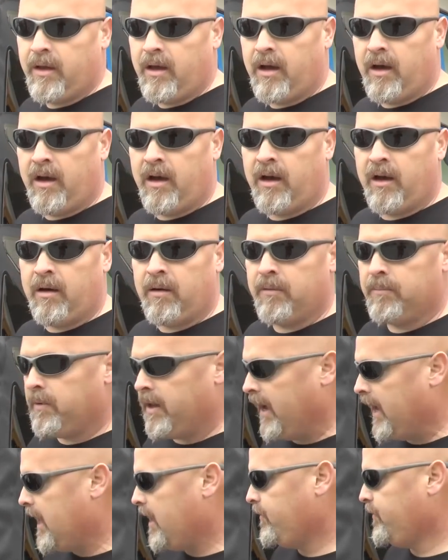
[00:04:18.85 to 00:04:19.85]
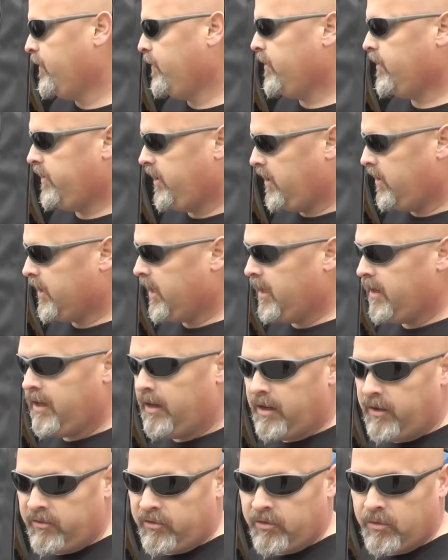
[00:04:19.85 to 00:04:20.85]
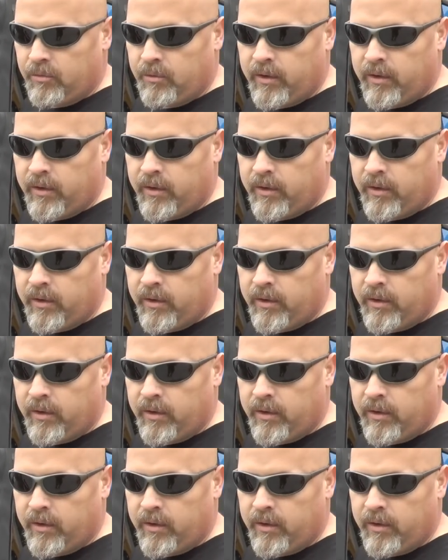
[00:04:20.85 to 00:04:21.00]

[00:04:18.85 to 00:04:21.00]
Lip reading: half of the tailgate hinge